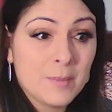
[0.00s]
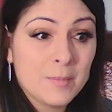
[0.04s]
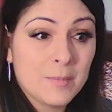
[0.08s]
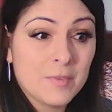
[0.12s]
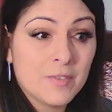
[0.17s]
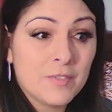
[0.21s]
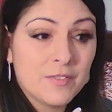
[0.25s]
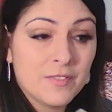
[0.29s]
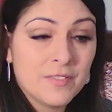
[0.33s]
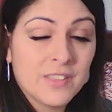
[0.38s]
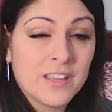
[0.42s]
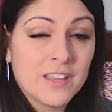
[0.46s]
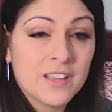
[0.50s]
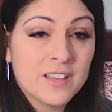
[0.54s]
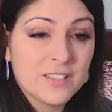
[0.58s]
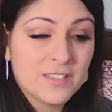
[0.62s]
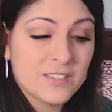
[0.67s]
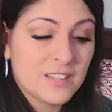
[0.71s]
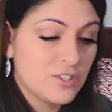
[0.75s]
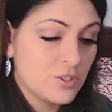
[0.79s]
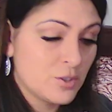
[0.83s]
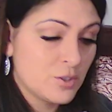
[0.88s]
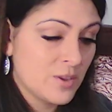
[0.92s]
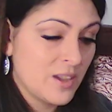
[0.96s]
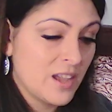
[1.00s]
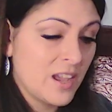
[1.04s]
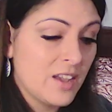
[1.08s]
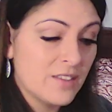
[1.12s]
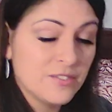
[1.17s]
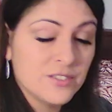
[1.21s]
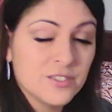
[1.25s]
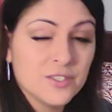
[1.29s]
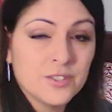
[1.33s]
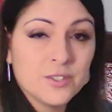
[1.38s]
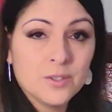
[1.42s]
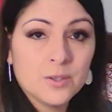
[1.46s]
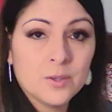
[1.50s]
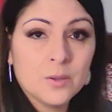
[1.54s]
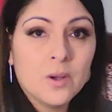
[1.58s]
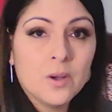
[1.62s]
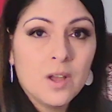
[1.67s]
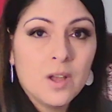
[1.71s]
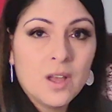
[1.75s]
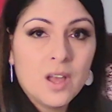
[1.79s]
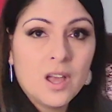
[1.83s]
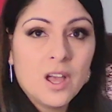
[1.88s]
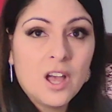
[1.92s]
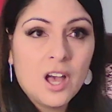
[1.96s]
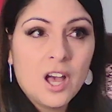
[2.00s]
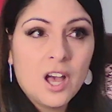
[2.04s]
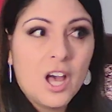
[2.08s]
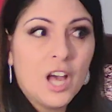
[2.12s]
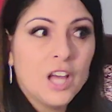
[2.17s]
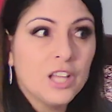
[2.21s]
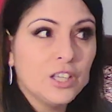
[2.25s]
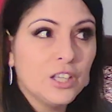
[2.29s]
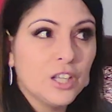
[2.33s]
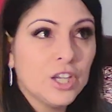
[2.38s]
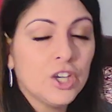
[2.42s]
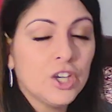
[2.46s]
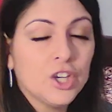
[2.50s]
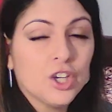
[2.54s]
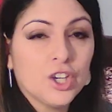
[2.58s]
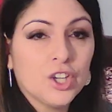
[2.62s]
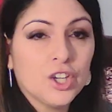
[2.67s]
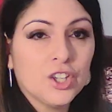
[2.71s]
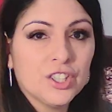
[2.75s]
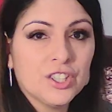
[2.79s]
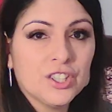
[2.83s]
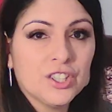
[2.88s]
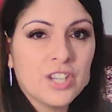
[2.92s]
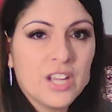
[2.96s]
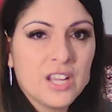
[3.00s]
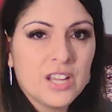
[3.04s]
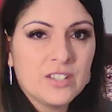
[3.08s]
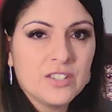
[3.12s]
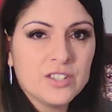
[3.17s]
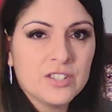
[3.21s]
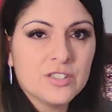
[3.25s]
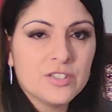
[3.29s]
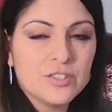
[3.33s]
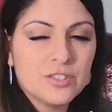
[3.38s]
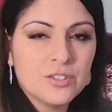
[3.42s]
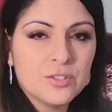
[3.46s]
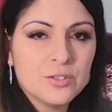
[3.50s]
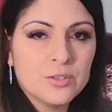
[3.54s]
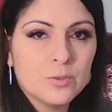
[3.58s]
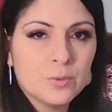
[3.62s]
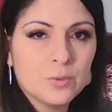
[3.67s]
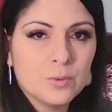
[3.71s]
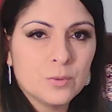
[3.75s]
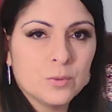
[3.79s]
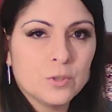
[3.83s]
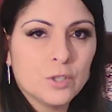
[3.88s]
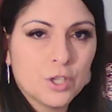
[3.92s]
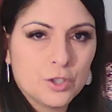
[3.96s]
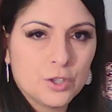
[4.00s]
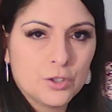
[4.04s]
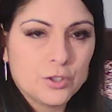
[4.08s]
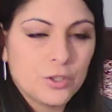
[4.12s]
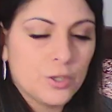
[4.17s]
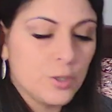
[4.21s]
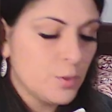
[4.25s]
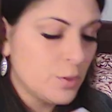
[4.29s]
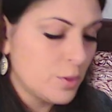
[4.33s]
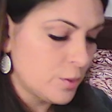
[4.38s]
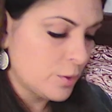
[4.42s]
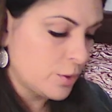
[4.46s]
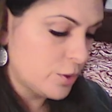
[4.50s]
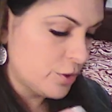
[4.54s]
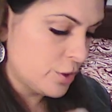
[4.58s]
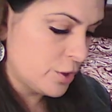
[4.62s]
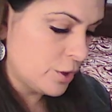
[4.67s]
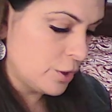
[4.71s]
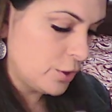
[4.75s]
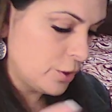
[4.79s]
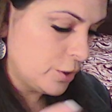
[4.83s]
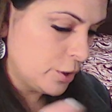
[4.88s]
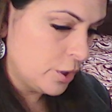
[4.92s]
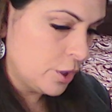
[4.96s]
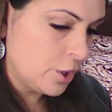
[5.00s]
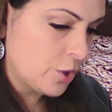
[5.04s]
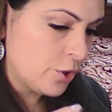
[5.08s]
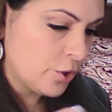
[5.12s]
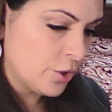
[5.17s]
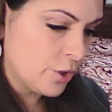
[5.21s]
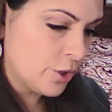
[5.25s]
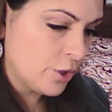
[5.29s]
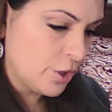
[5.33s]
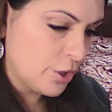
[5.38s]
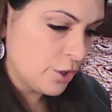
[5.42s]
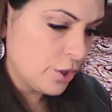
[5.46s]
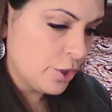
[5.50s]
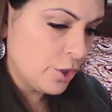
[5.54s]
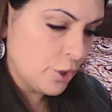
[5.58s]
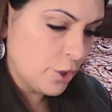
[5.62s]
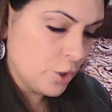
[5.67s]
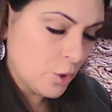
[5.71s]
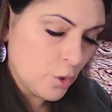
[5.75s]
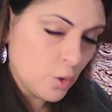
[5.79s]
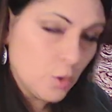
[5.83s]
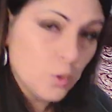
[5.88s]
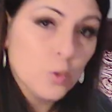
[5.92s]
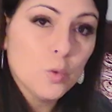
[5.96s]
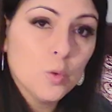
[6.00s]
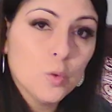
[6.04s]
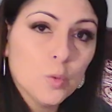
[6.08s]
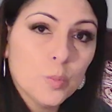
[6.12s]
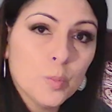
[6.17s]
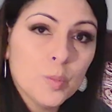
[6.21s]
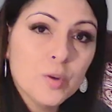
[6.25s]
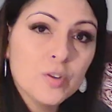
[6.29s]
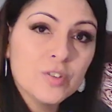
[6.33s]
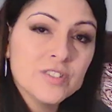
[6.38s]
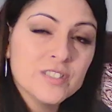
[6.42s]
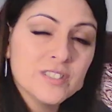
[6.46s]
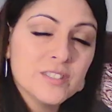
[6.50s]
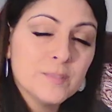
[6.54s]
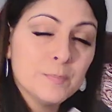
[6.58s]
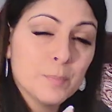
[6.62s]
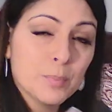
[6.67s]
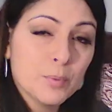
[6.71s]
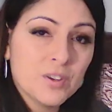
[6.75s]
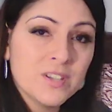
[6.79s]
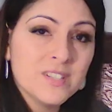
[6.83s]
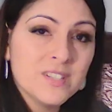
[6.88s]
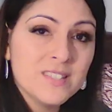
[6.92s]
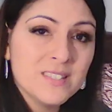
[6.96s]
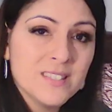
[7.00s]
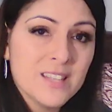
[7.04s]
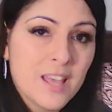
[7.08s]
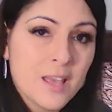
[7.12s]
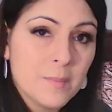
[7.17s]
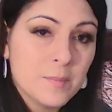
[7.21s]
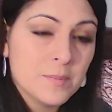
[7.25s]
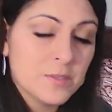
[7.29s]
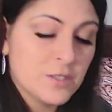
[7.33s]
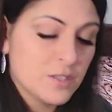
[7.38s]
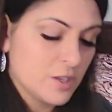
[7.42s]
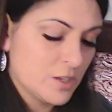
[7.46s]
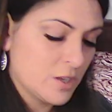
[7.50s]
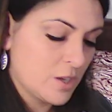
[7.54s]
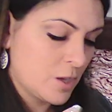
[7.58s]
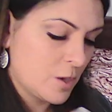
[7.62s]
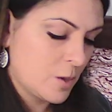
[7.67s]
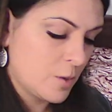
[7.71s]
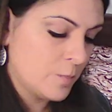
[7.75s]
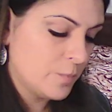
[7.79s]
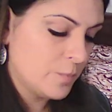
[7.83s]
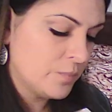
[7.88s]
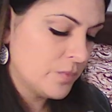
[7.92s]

of things that you have to unlearn just to learn new precepts, you know.